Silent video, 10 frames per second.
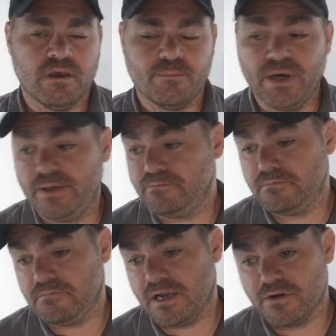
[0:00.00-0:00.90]
But
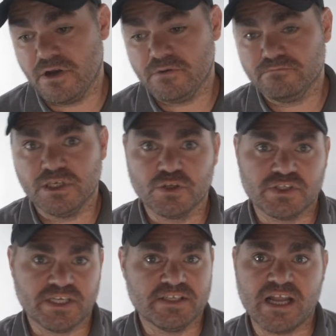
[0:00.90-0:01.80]
I don't know. It looks
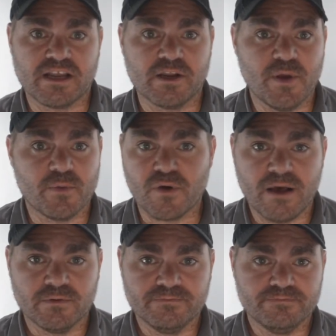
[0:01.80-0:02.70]
like it's not going to be a
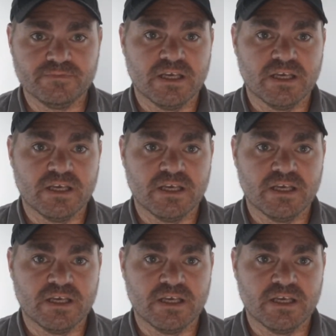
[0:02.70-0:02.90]
problem.